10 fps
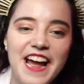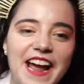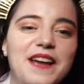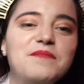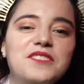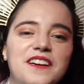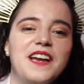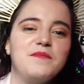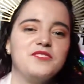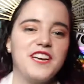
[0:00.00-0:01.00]

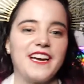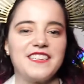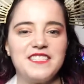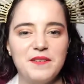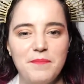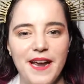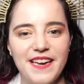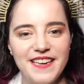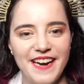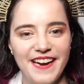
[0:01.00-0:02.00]
Abel Jack is
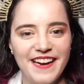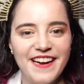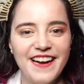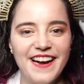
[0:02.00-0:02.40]
demanding